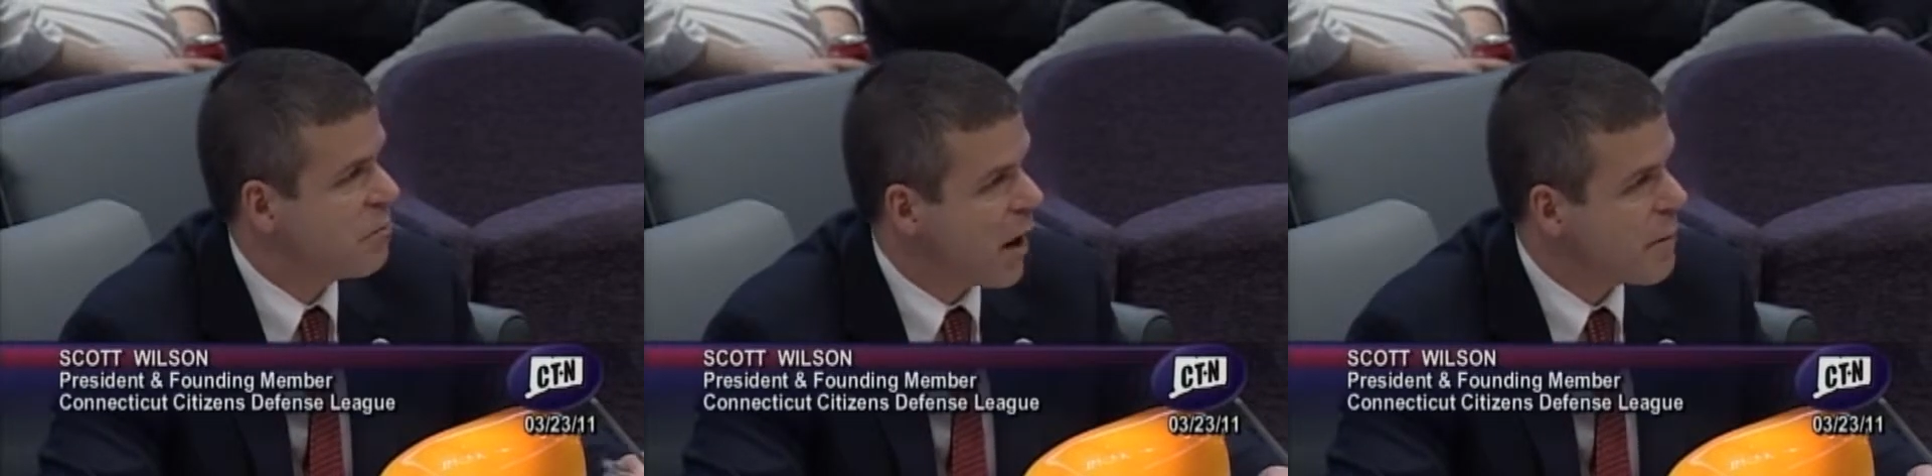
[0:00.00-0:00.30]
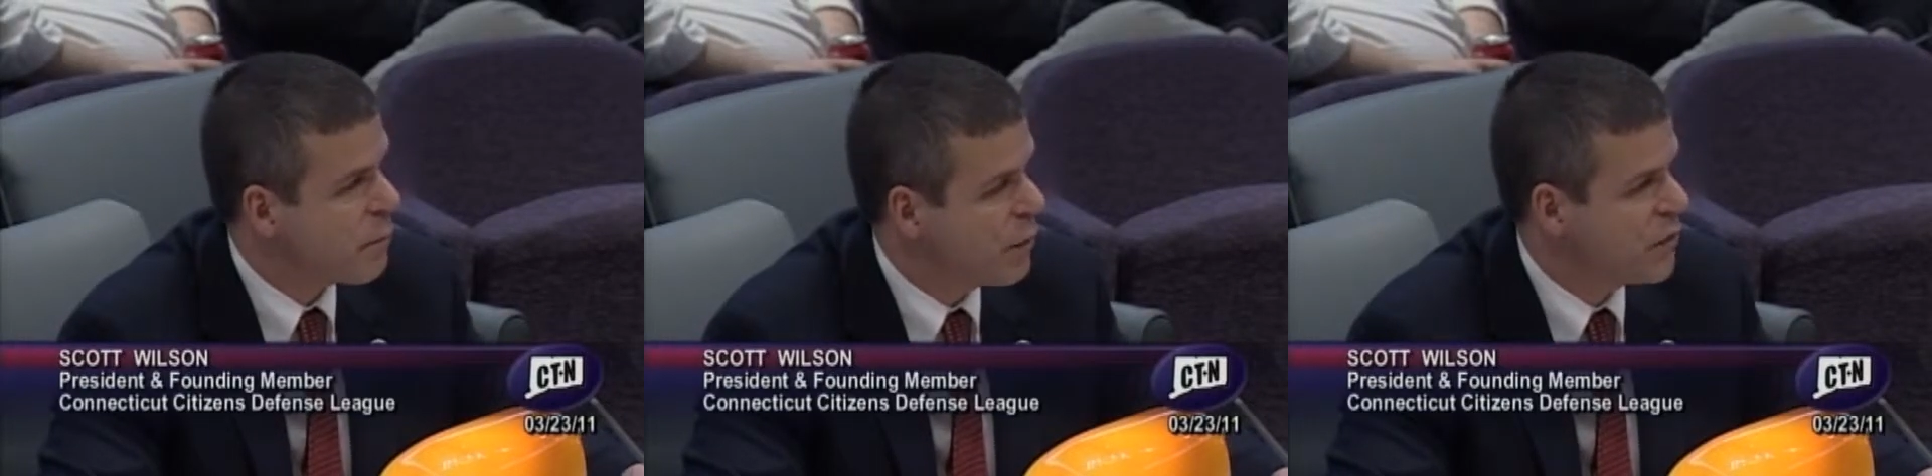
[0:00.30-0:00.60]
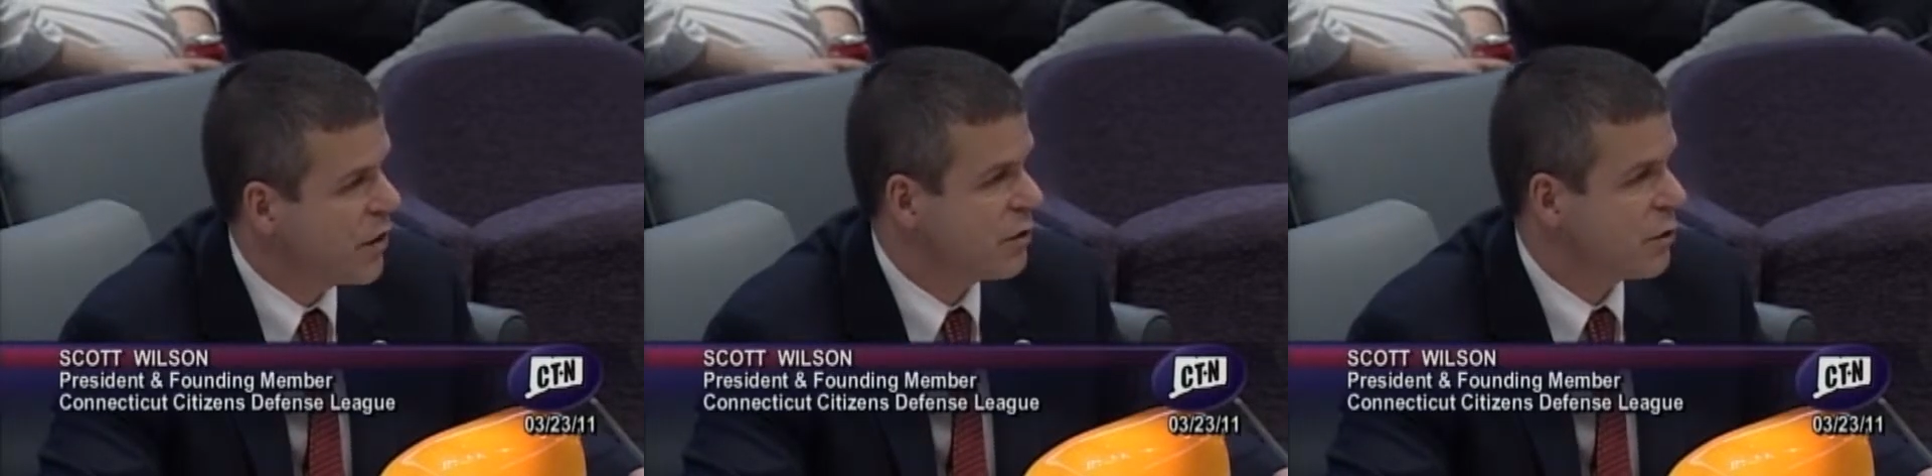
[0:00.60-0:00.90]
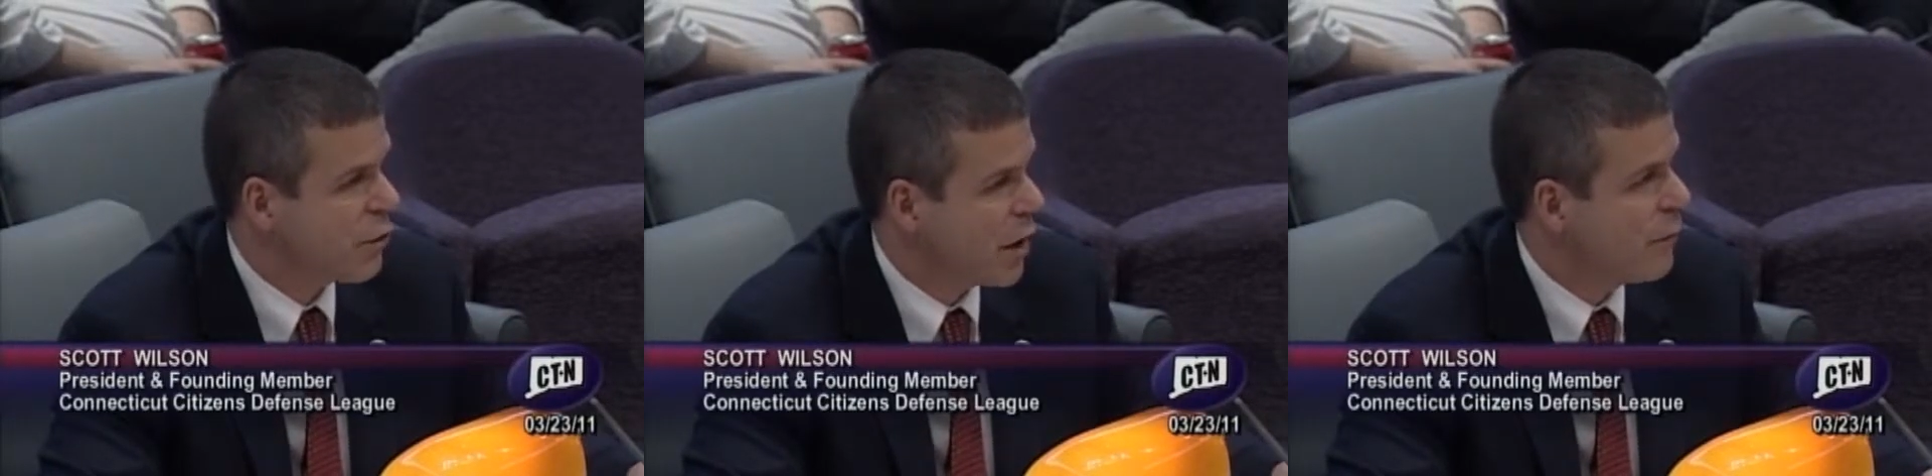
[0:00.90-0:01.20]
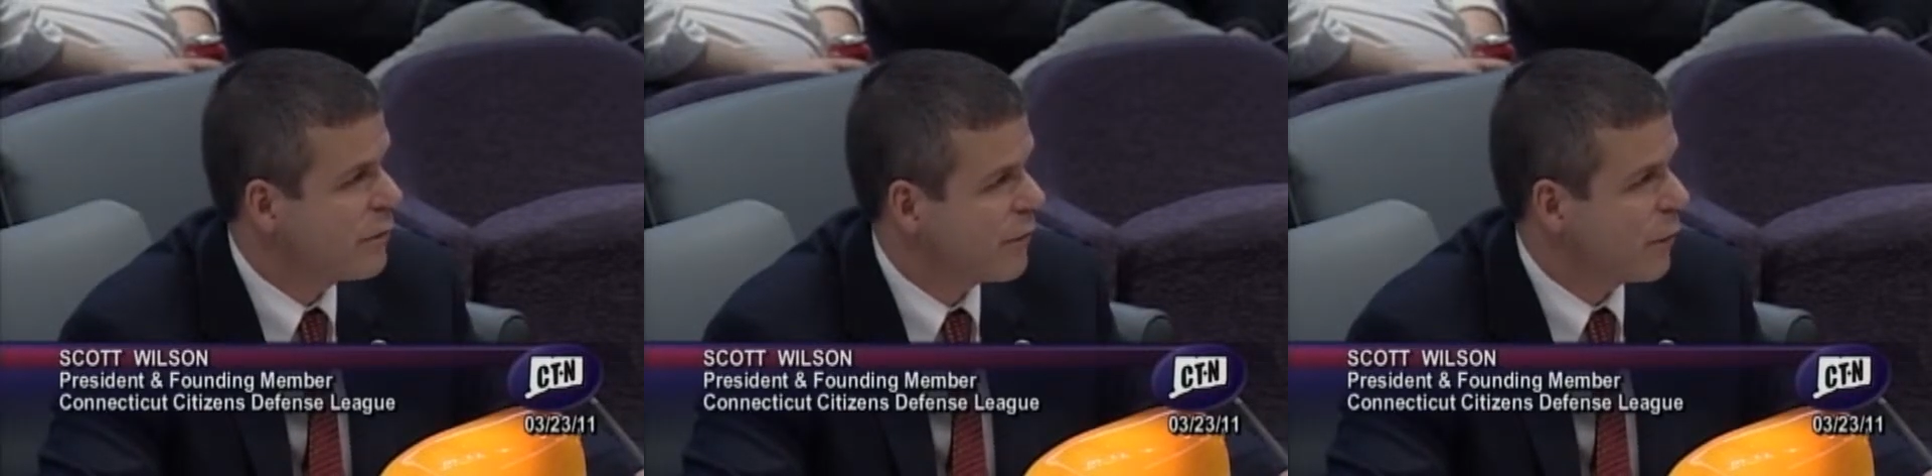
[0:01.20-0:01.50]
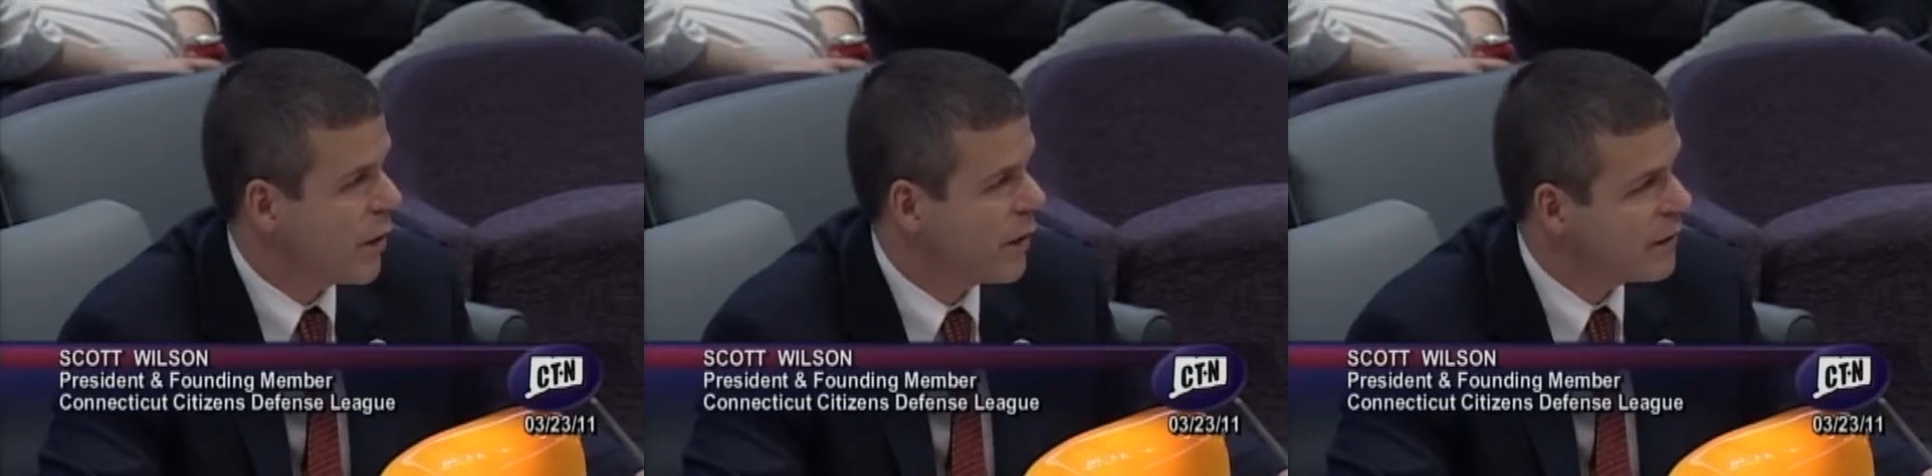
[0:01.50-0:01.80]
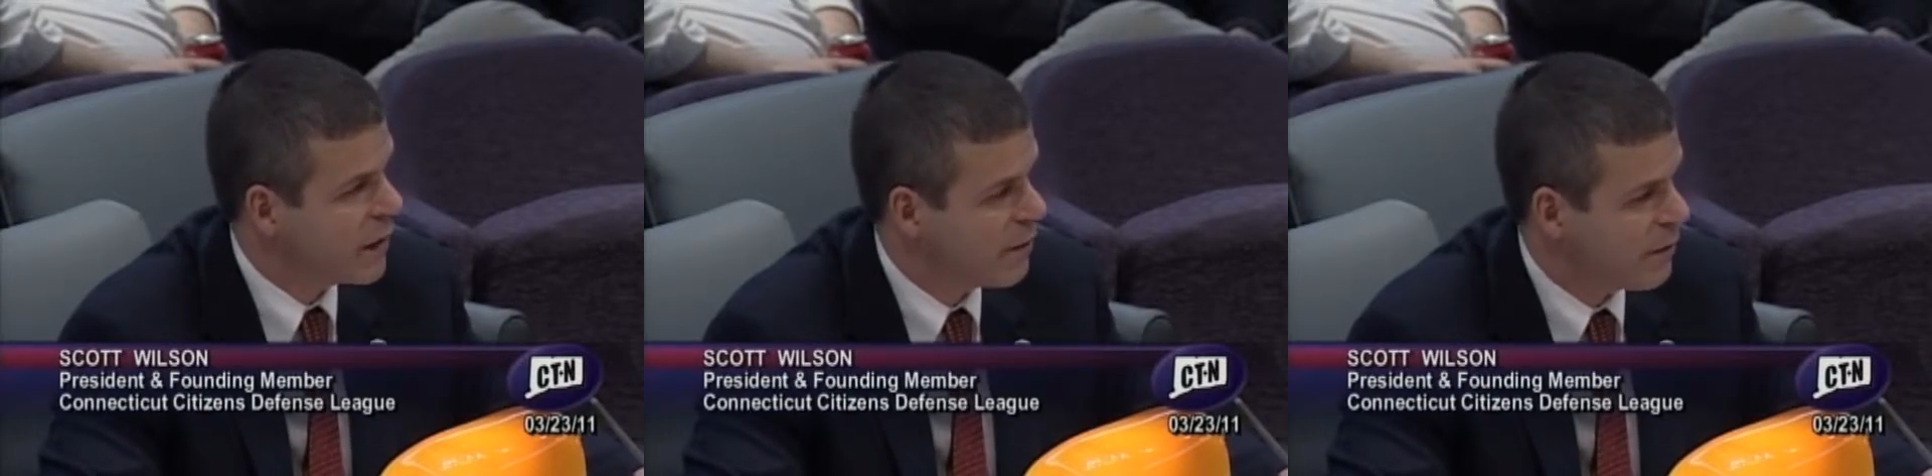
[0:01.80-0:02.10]
My particular prime mover for wanting to
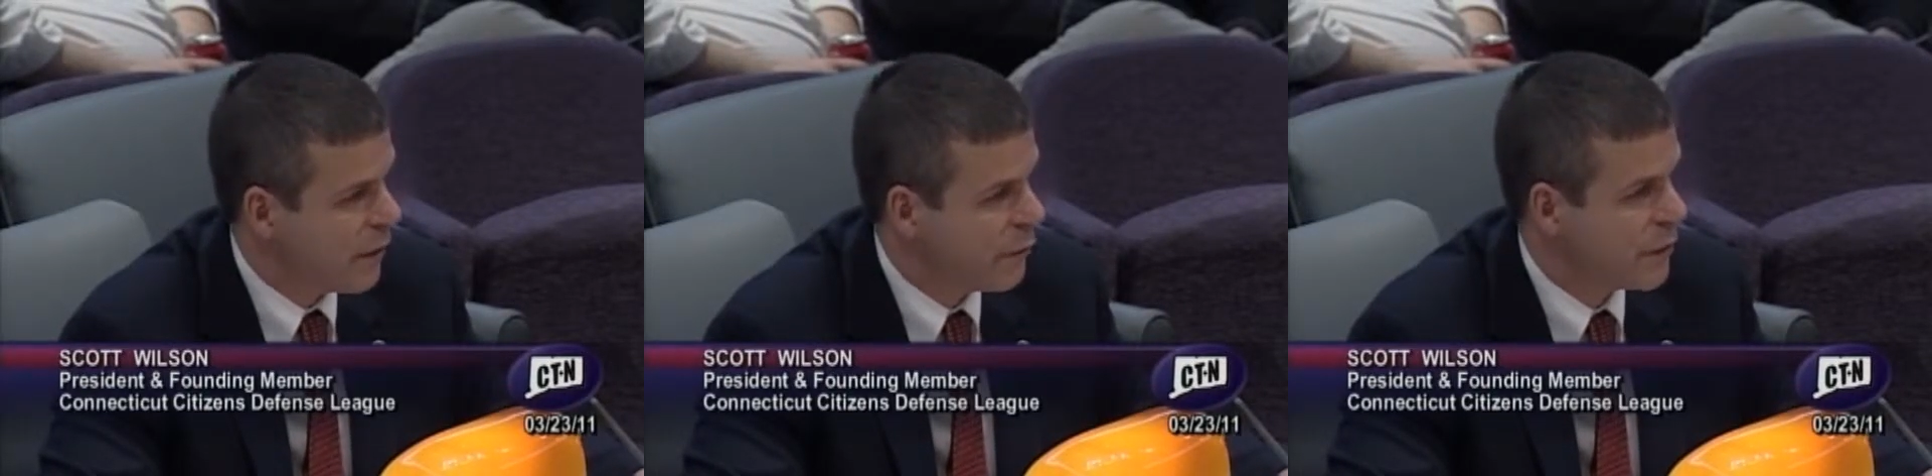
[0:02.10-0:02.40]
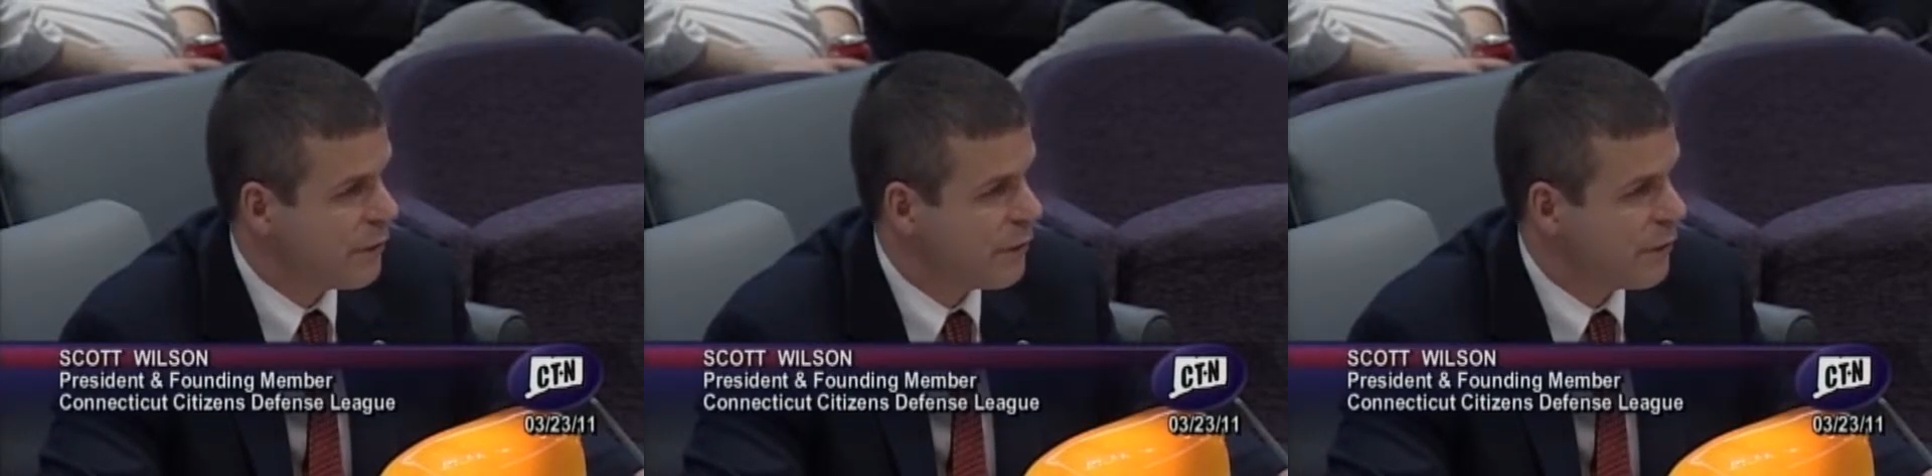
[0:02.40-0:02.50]
get involved with the